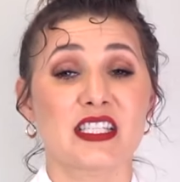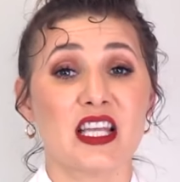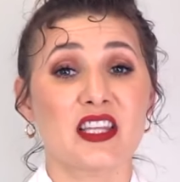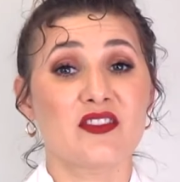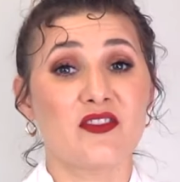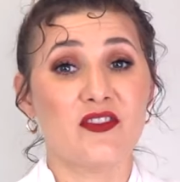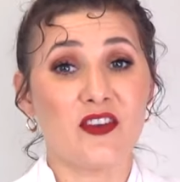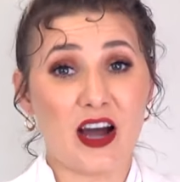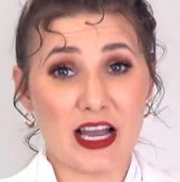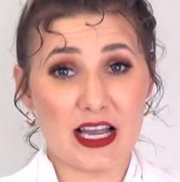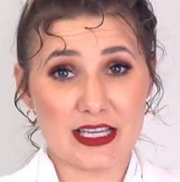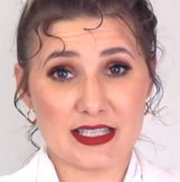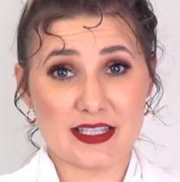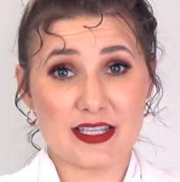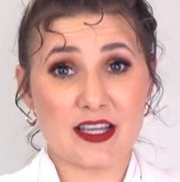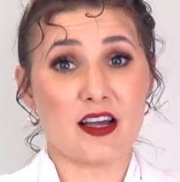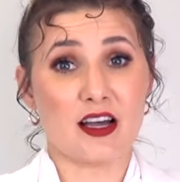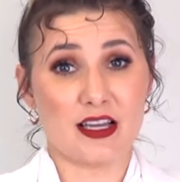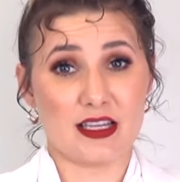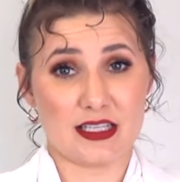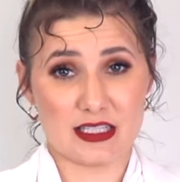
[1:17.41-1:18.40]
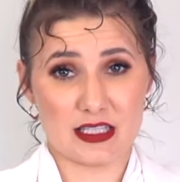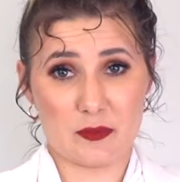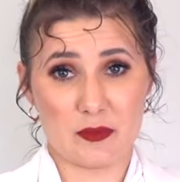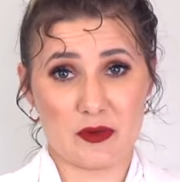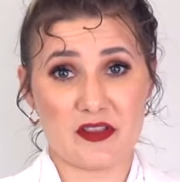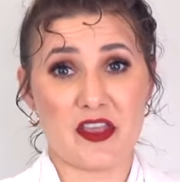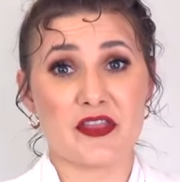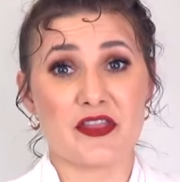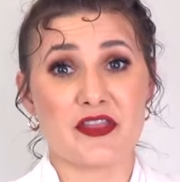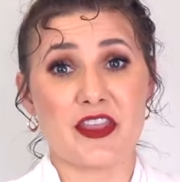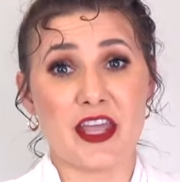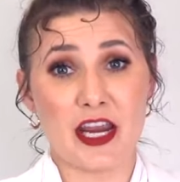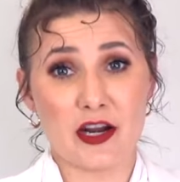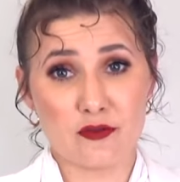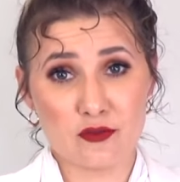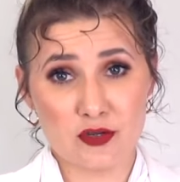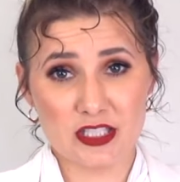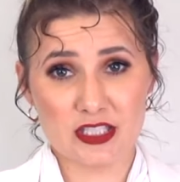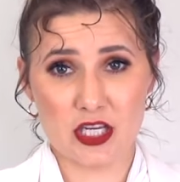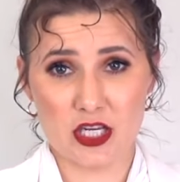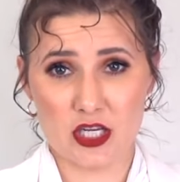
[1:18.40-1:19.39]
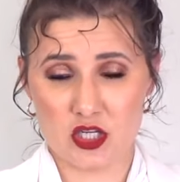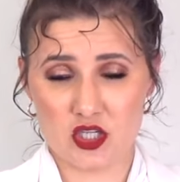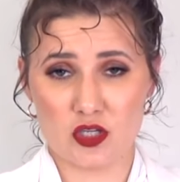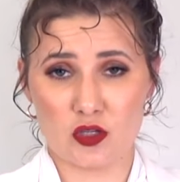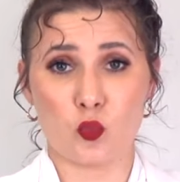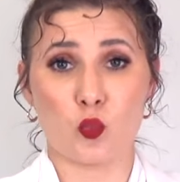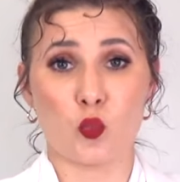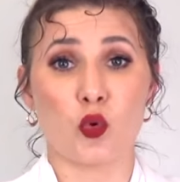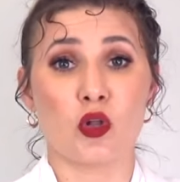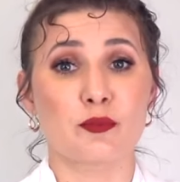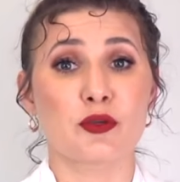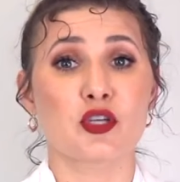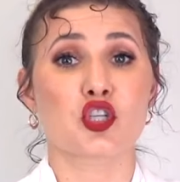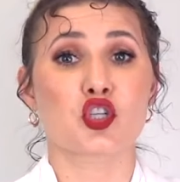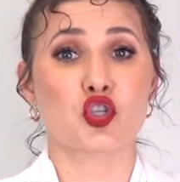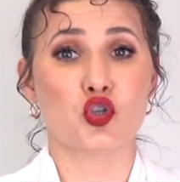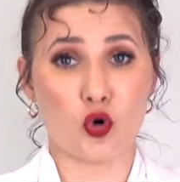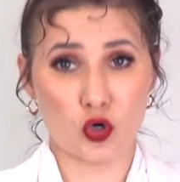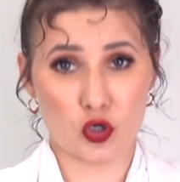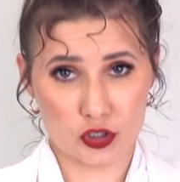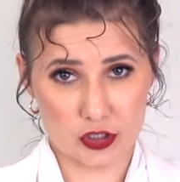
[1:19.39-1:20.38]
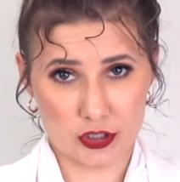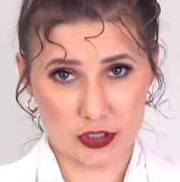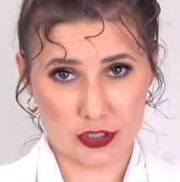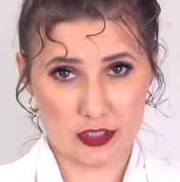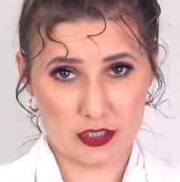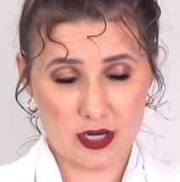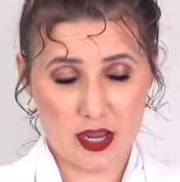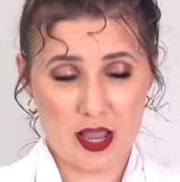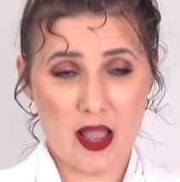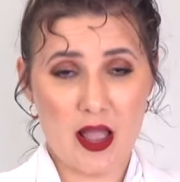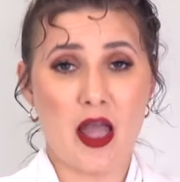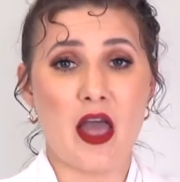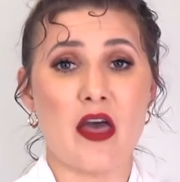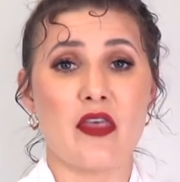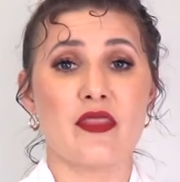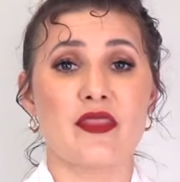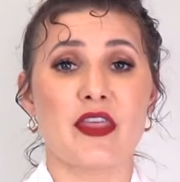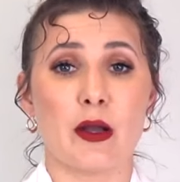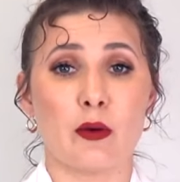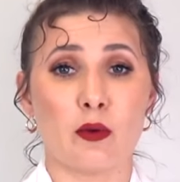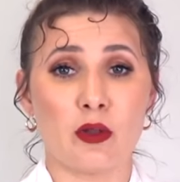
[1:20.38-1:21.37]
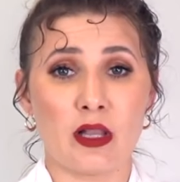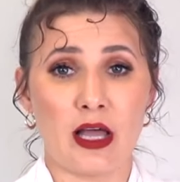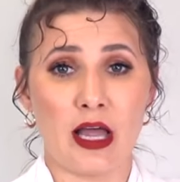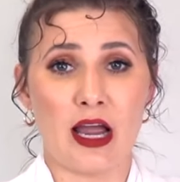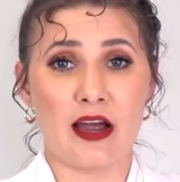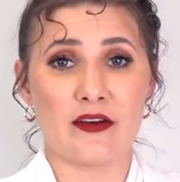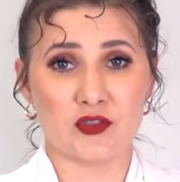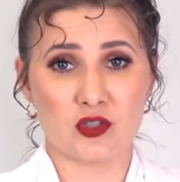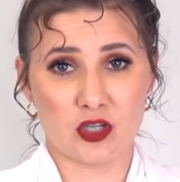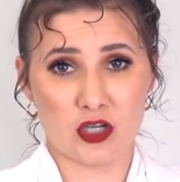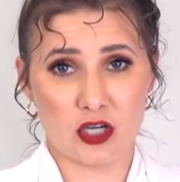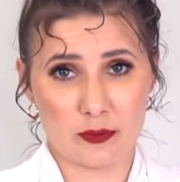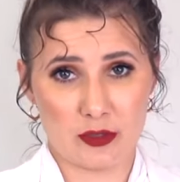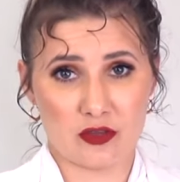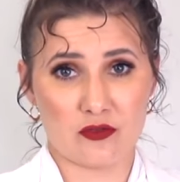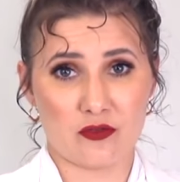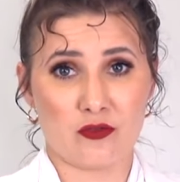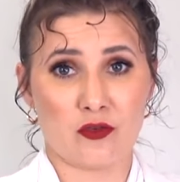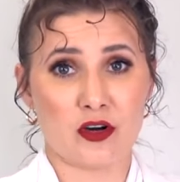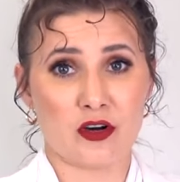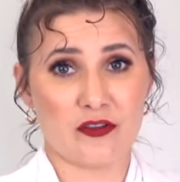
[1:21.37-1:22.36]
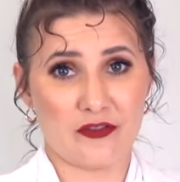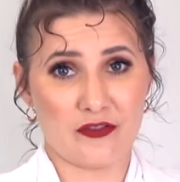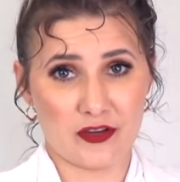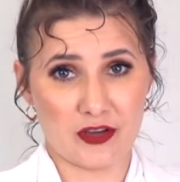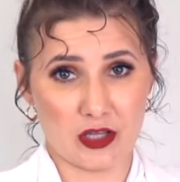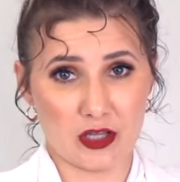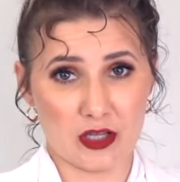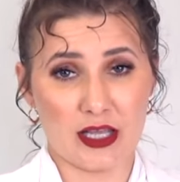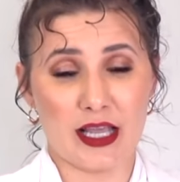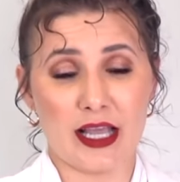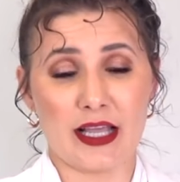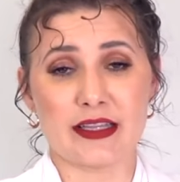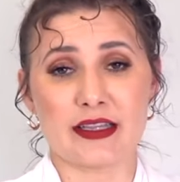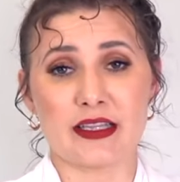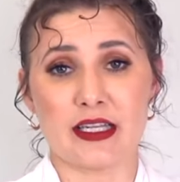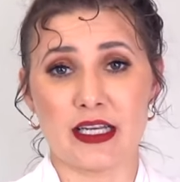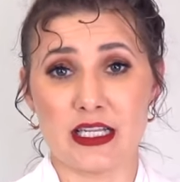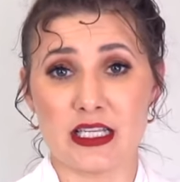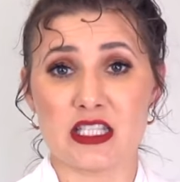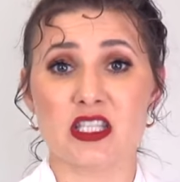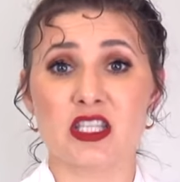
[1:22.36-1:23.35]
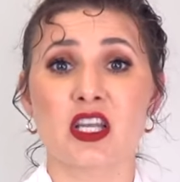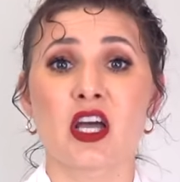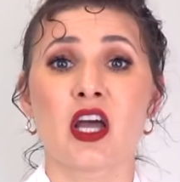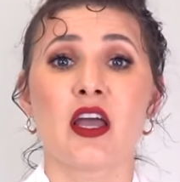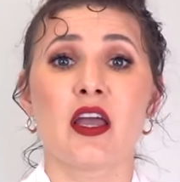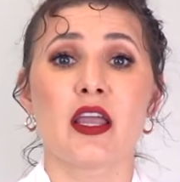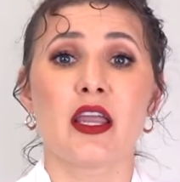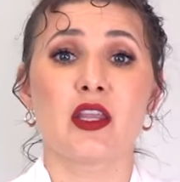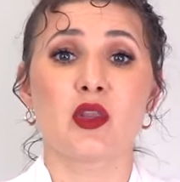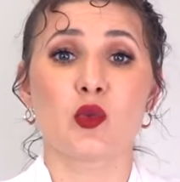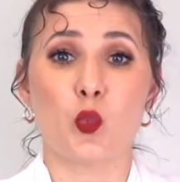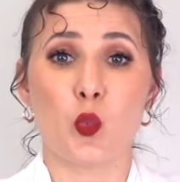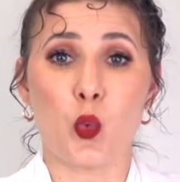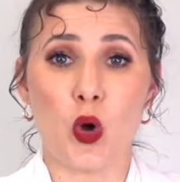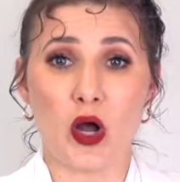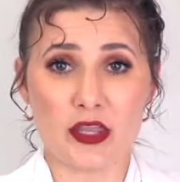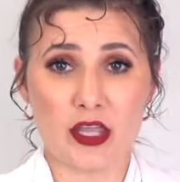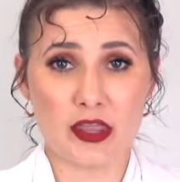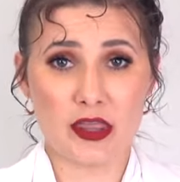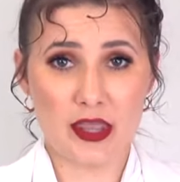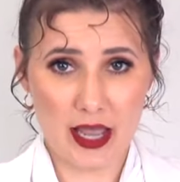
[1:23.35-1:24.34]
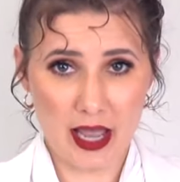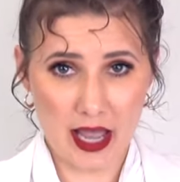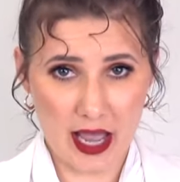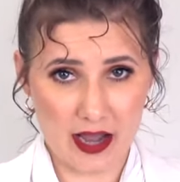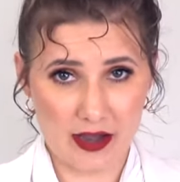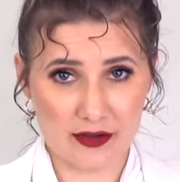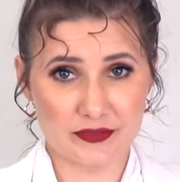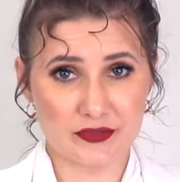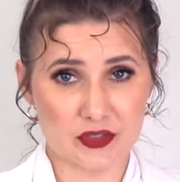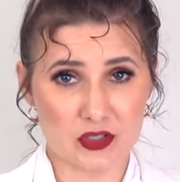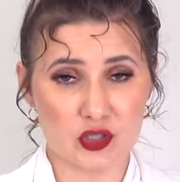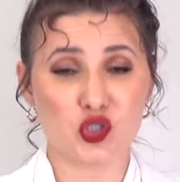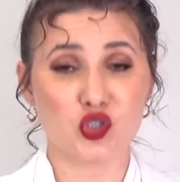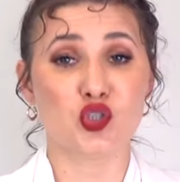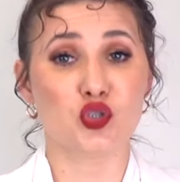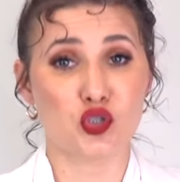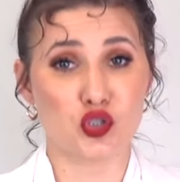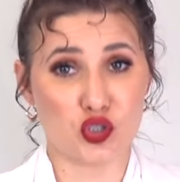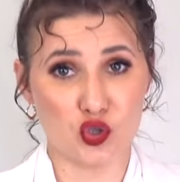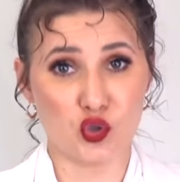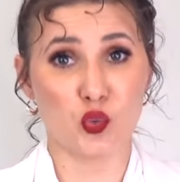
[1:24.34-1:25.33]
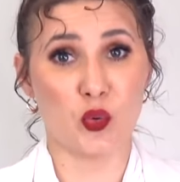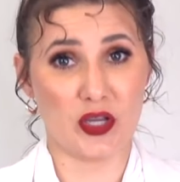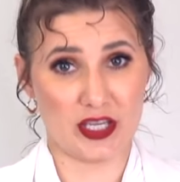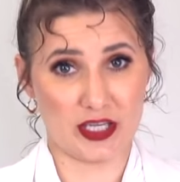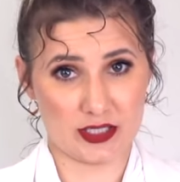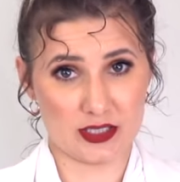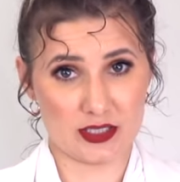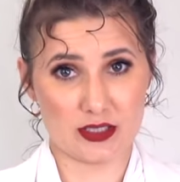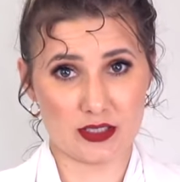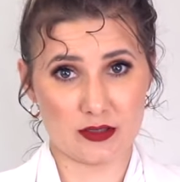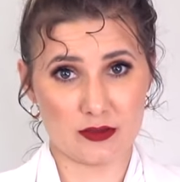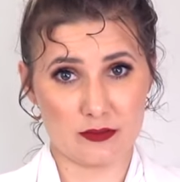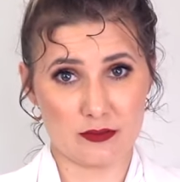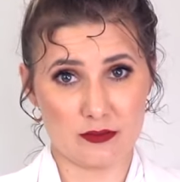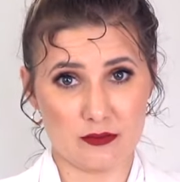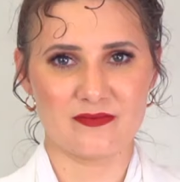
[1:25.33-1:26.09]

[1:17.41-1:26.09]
advise the customer that their retention will be shorter and they will have to come in for a fill at least in 1.5 to 2 weeks.